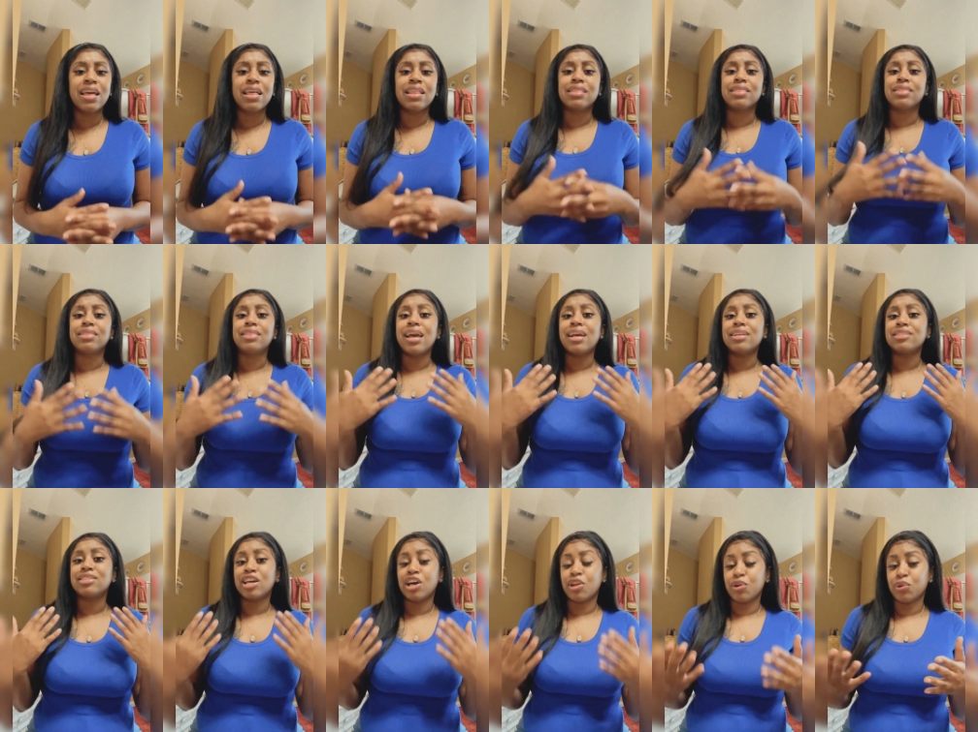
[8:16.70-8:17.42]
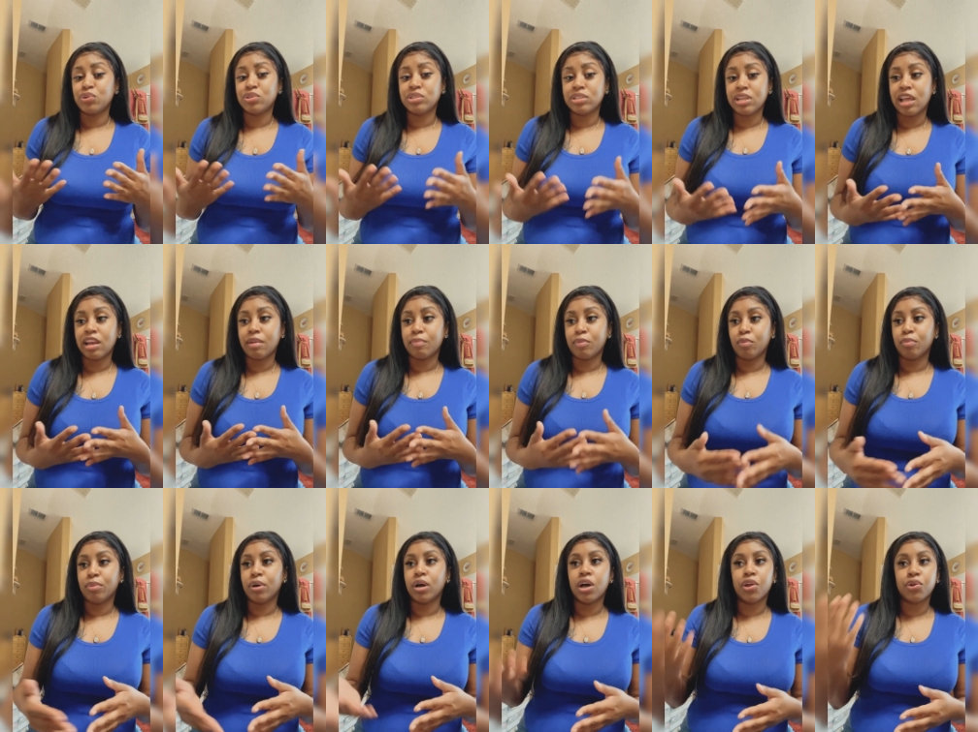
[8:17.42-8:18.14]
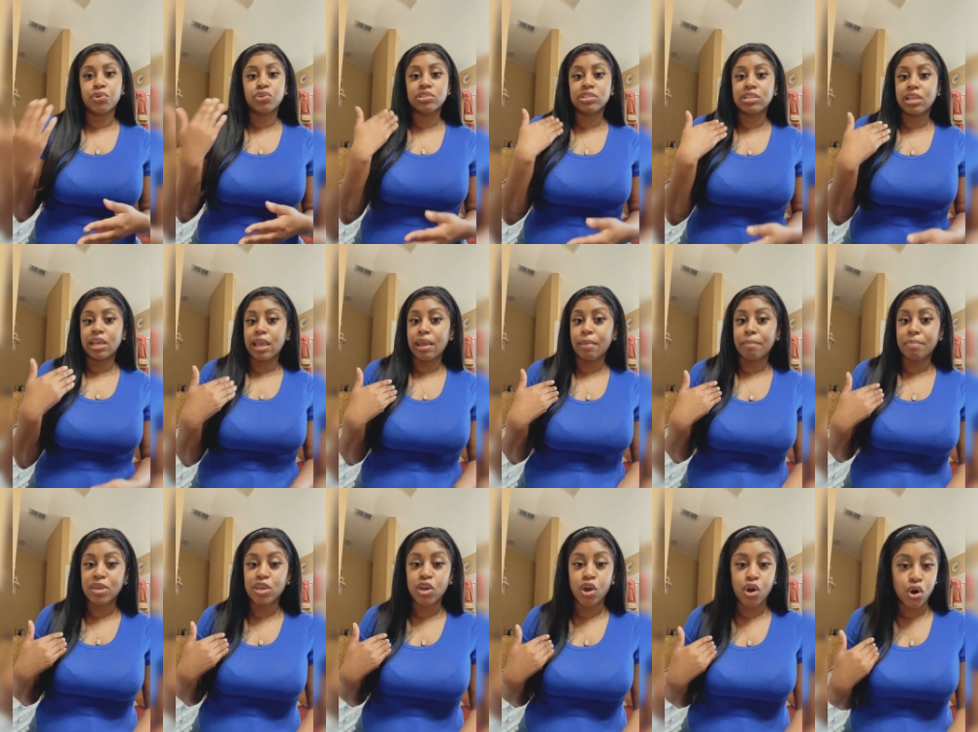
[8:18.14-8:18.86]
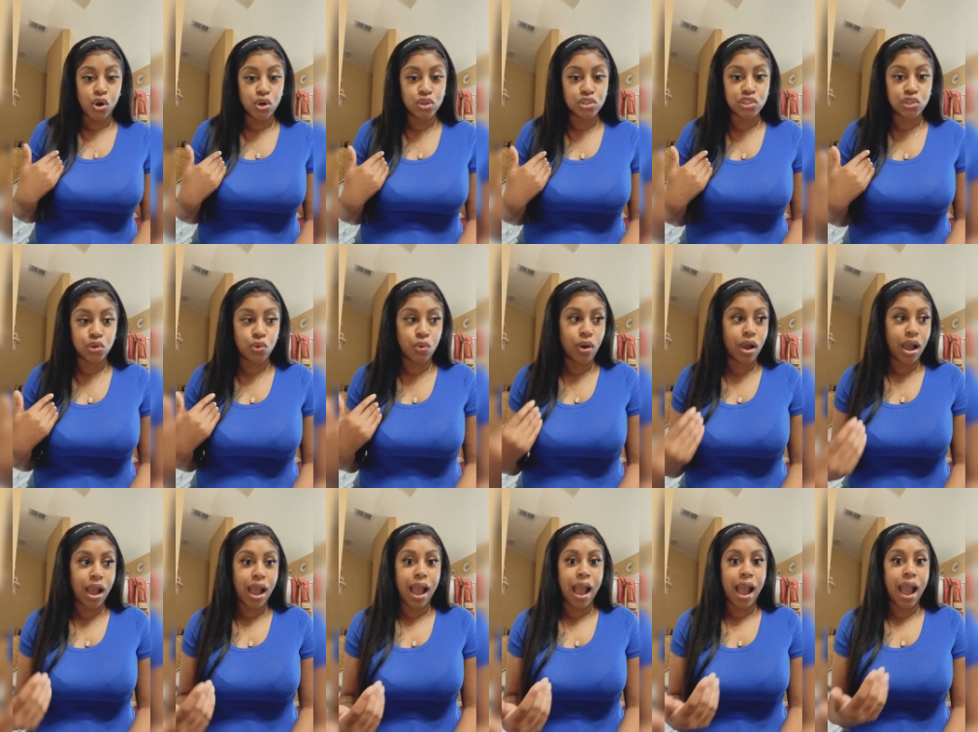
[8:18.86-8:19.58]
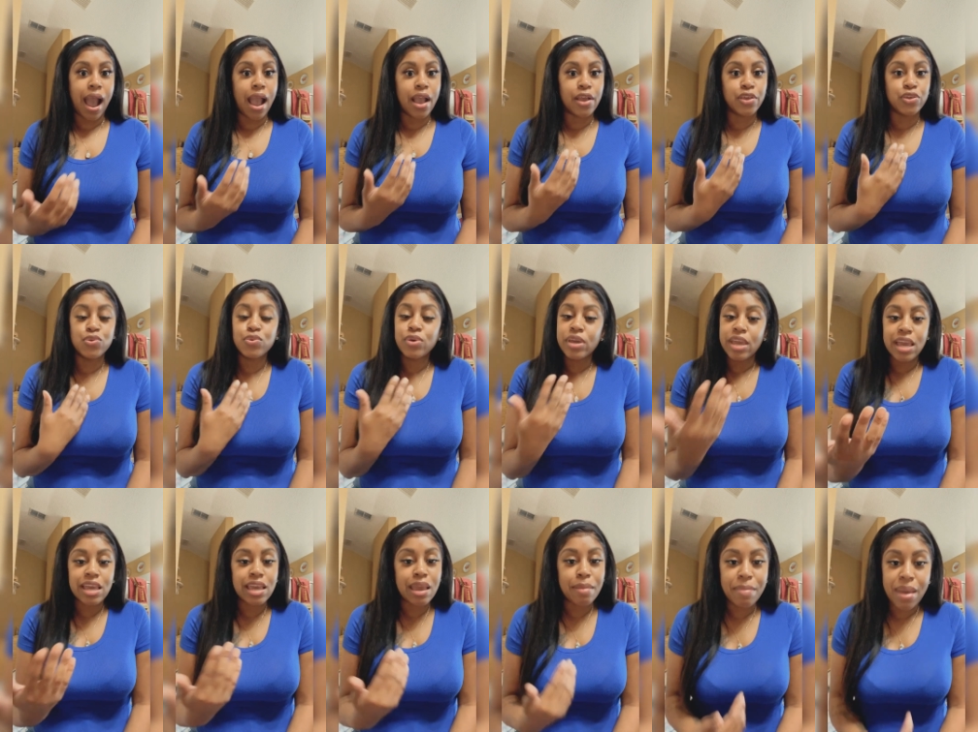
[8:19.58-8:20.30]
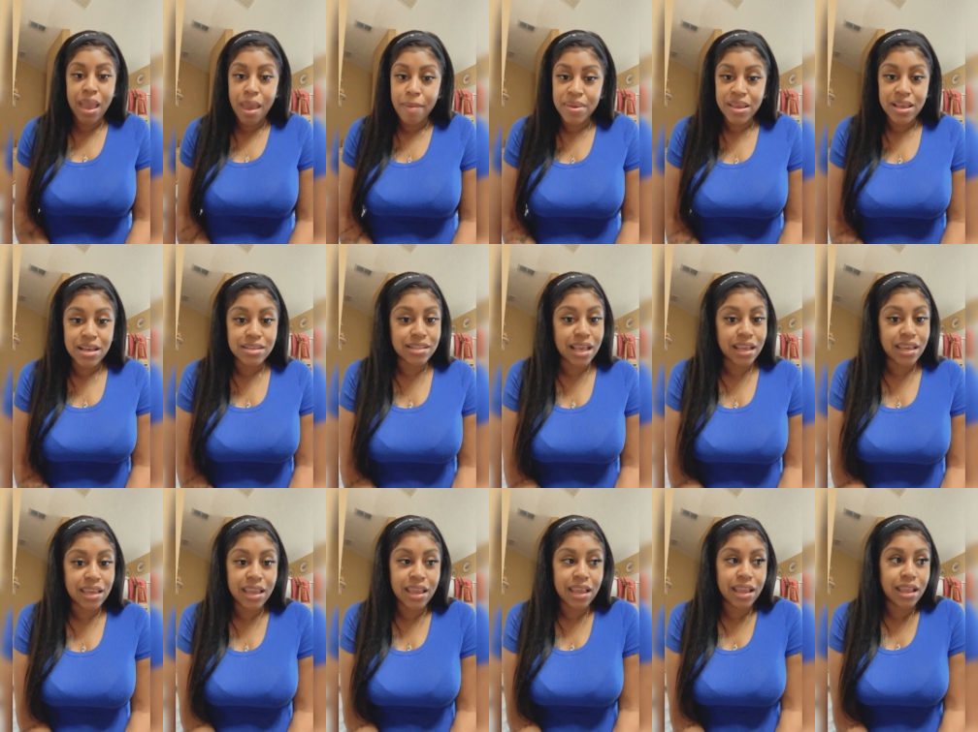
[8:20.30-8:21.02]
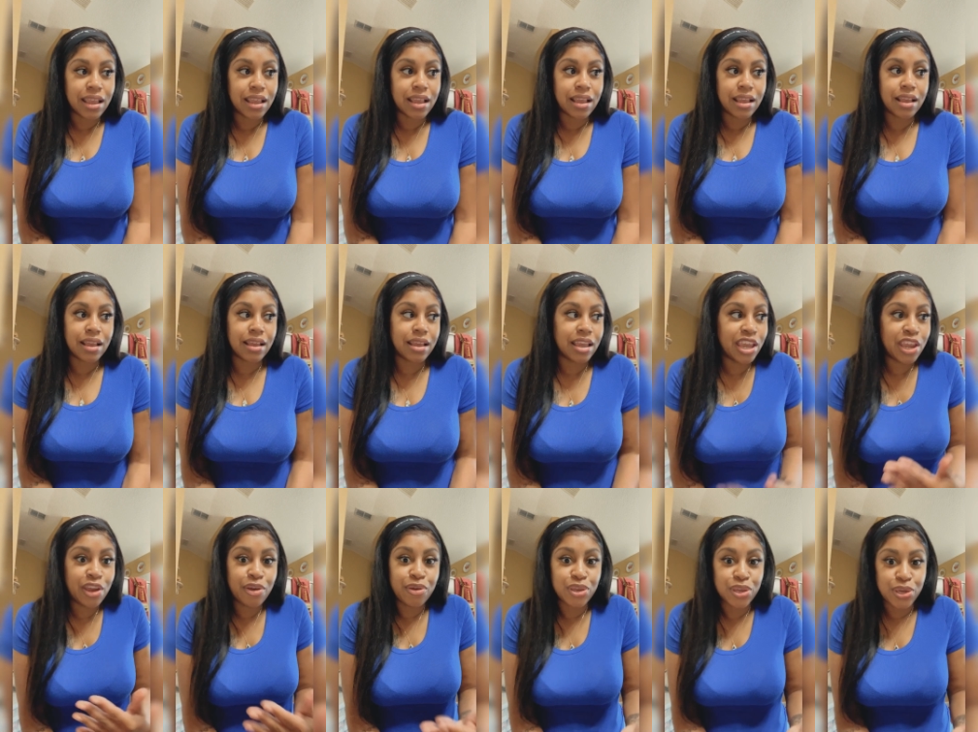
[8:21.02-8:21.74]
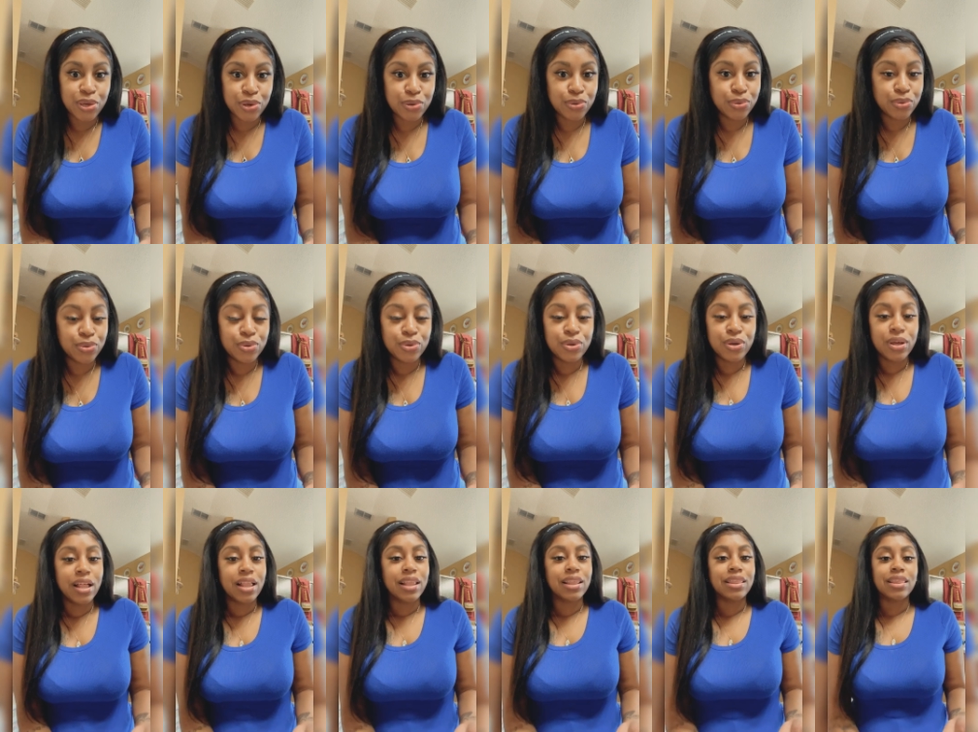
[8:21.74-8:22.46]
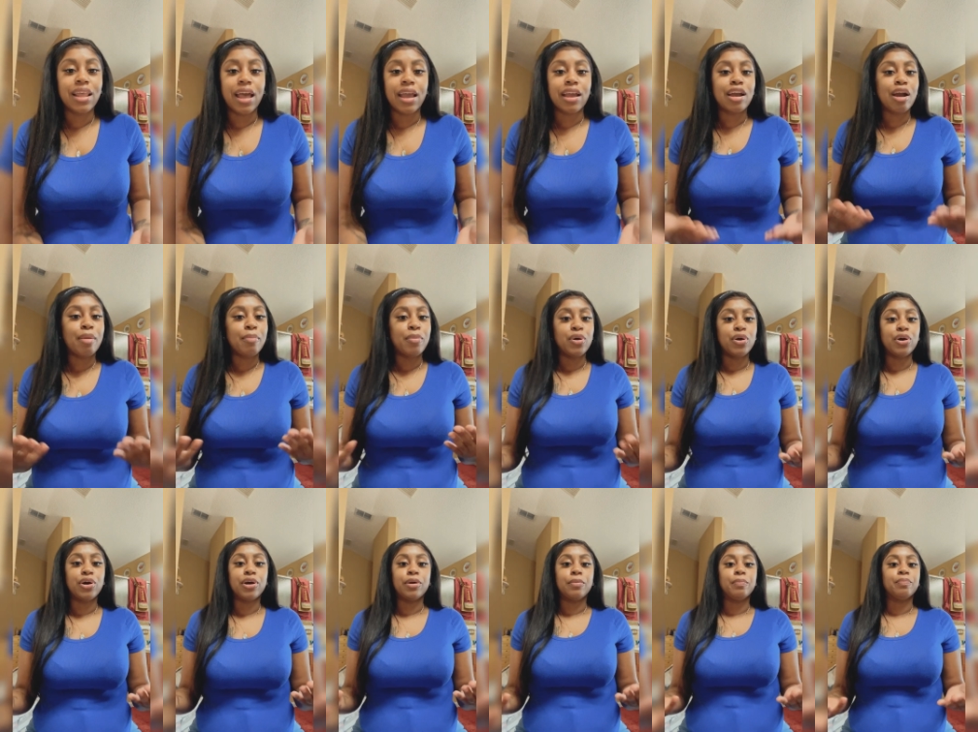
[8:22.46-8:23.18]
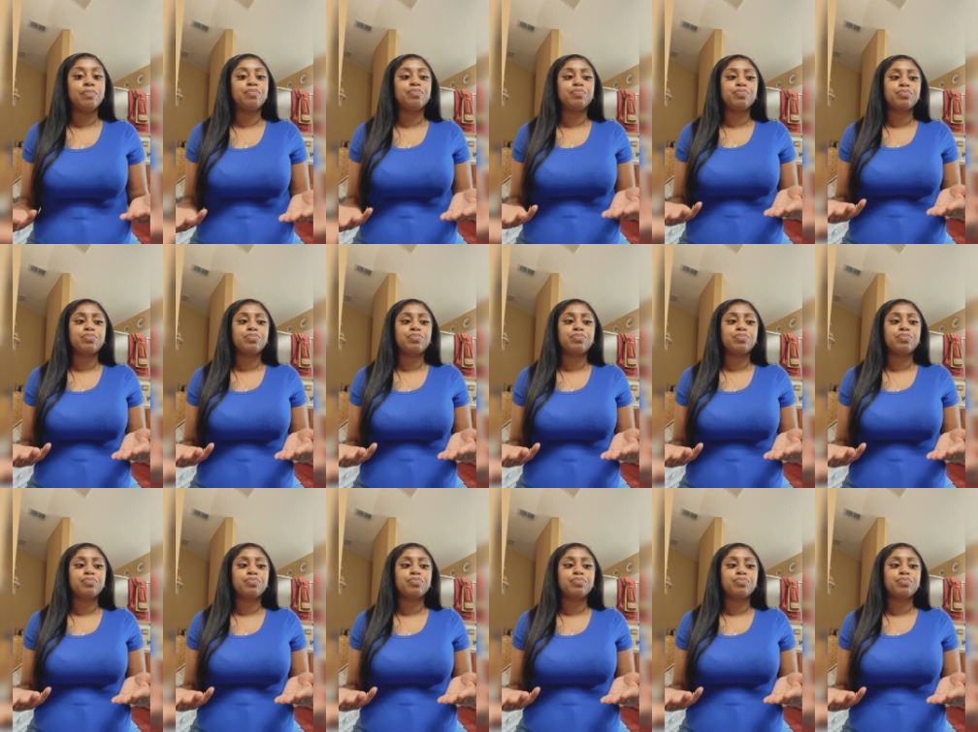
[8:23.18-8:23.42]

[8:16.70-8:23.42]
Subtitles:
That's understandable, but understand me also. You can't get mad because I can't hear you. Like, come on.